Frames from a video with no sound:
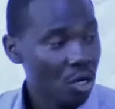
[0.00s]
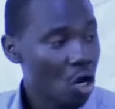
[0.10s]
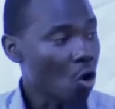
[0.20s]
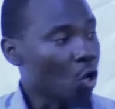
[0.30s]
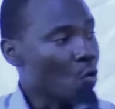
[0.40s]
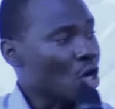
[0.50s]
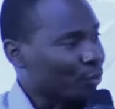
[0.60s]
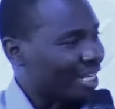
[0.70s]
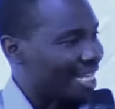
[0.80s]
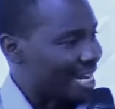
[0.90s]
on what
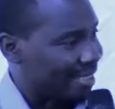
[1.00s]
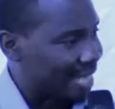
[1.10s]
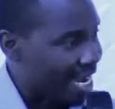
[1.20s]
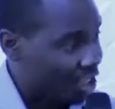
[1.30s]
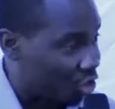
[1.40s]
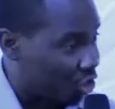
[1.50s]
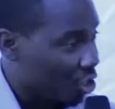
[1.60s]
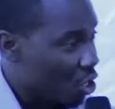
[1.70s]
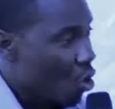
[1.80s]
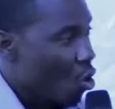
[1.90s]
we can
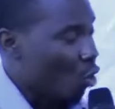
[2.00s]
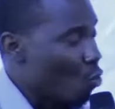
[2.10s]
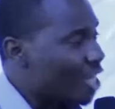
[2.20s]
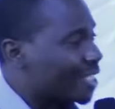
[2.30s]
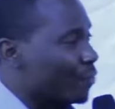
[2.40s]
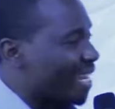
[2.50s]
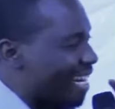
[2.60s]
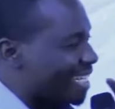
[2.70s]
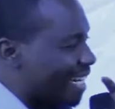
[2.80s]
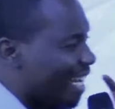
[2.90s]
touch, on what we
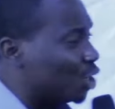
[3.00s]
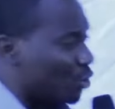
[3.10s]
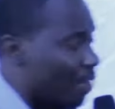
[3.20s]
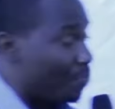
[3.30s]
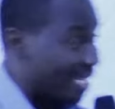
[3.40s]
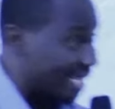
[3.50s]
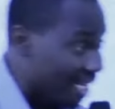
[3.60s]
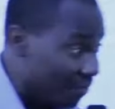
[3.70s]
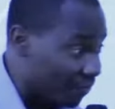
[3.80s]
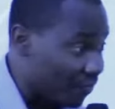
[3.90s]
can intellectually
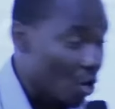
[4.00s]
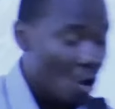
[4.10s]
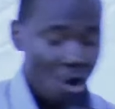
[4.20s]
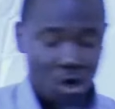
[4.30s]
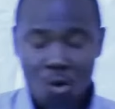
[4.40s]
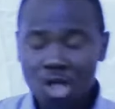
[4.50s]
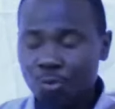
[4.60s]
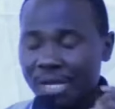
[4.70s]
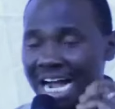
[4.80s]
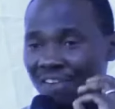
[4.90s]
perceive, on what
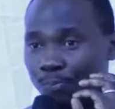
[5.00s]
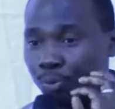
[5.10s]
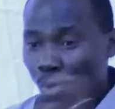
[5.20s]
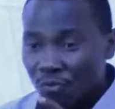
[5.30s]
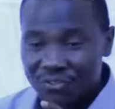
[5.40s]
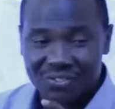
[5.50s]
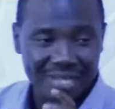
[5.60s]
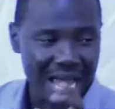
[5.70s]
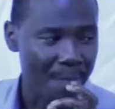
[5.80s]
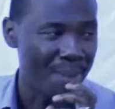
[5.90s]
we have
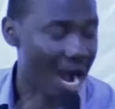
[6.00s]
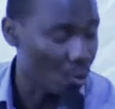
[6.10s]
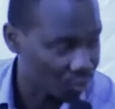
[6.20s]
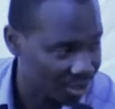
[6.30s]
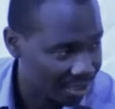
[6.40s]
proofs about,